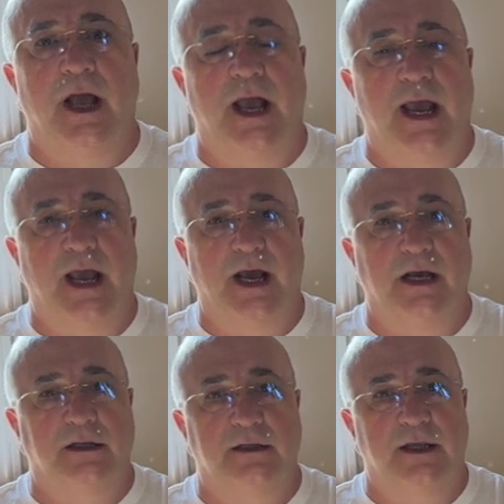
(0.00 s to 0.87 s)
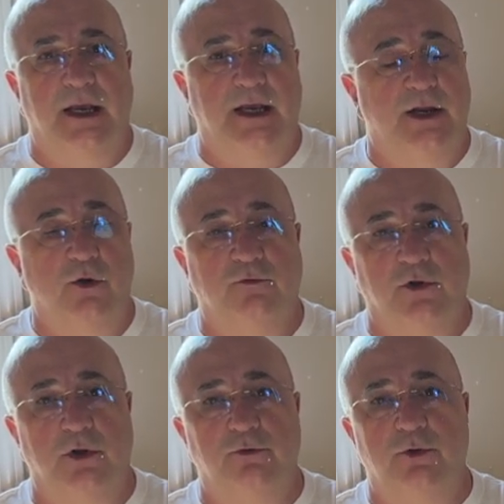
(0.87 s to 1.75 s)
and it can
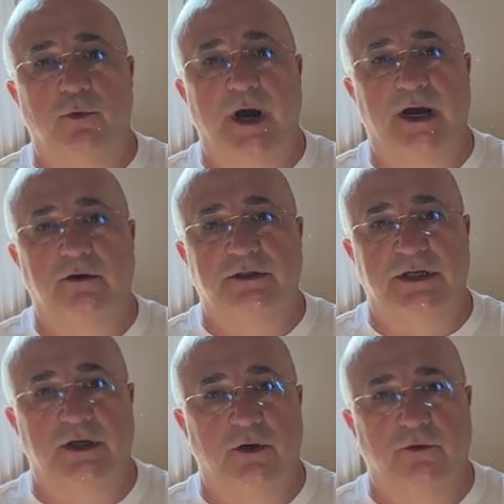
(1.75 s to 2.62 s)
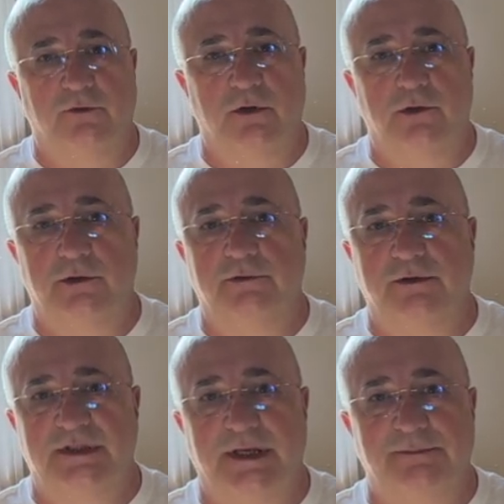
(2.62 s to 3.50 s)
overload the wires, it can overload the
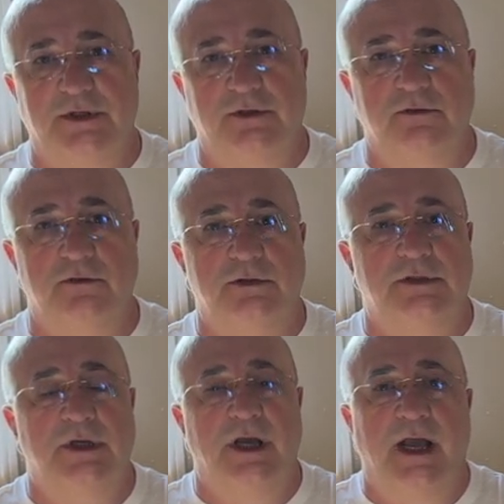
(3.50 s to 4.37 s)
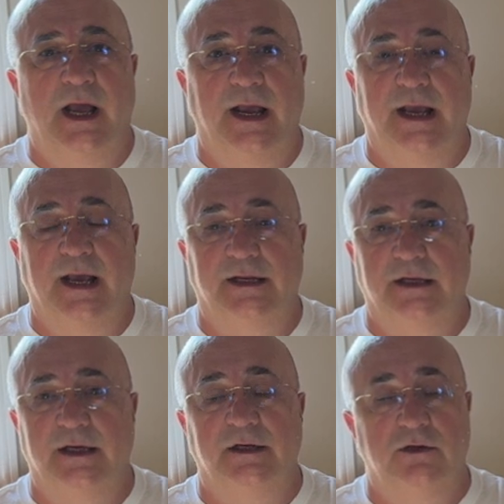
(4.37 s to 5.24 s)
receptacles, and
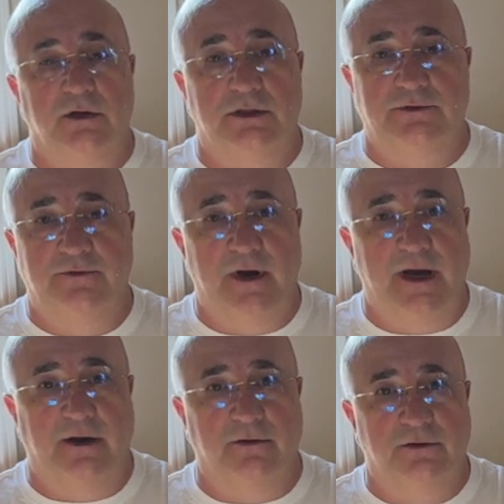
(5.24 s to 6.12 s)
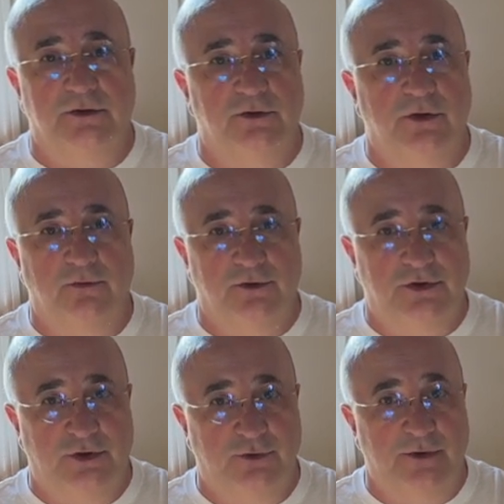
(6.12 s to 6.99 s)
can cause a fire. So don't
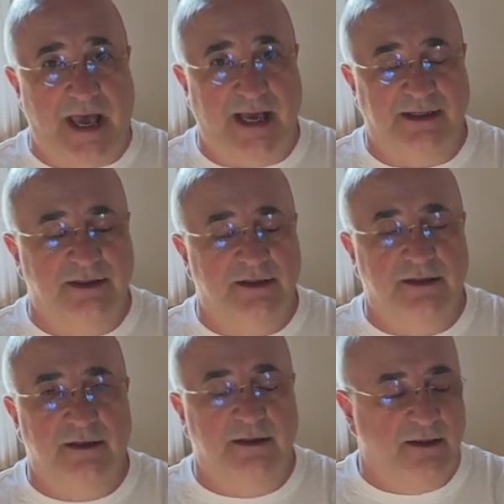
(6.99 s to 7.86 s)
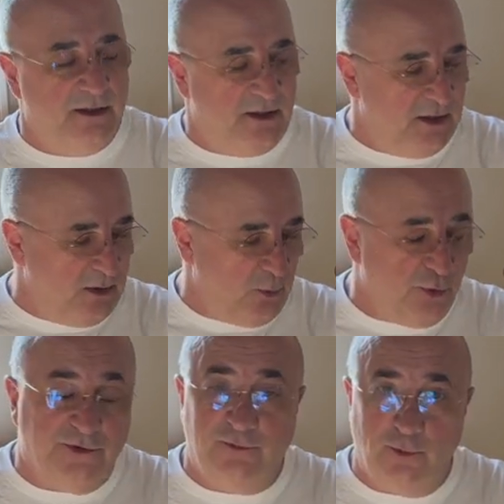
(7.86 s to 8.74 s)
do that.
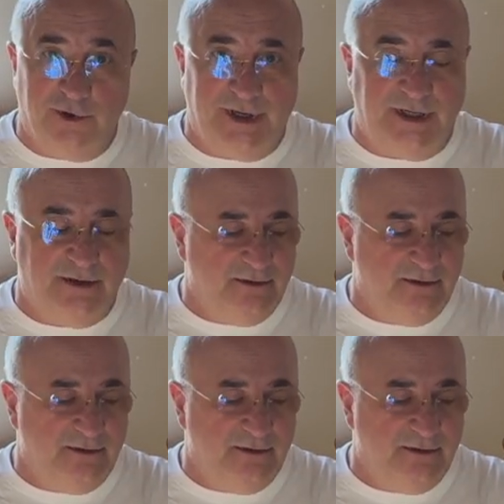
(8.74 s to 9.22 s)
Word of warning.